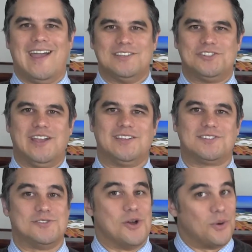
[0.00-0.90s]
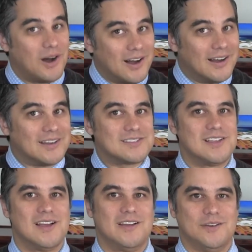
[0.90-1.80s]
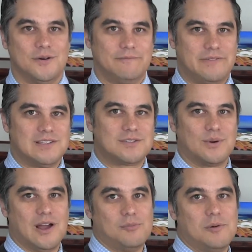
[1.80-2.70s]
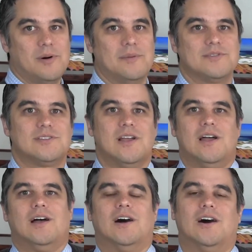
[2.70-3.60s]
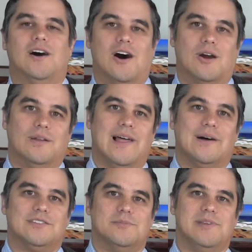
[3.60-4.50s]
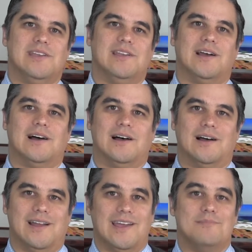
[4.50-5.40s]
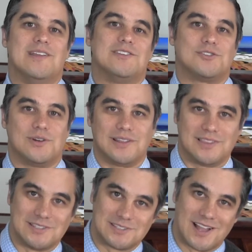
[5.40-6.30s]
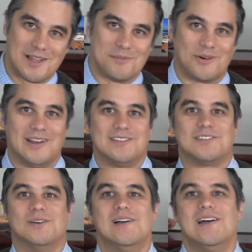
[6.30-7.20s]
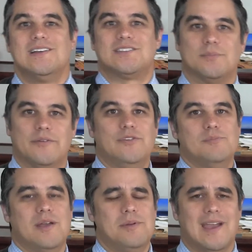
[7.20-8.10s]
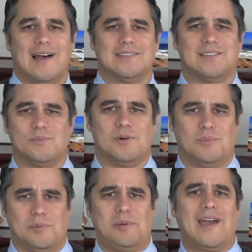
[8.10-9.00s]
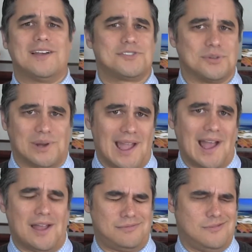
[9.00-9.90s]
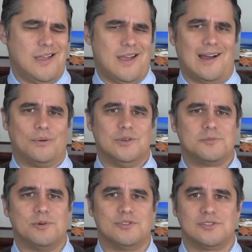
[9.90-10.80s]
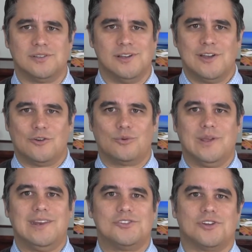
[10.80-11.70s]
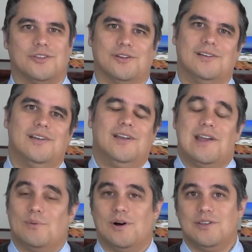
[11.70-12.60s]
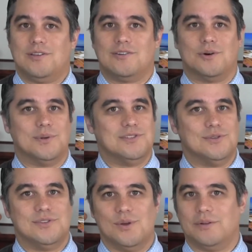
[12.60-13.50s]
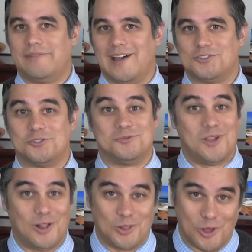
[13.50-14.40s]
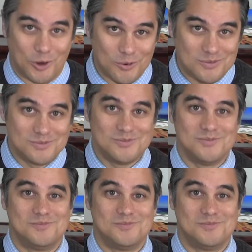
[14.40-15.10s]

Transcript: handshakes, no hugs, no fist or elbow bumps are allowed to be administered at this time. All right. So some of you may be asking, well Pastor, how are we supposed to greet each other? Well, you can always use the old-fashioned hello.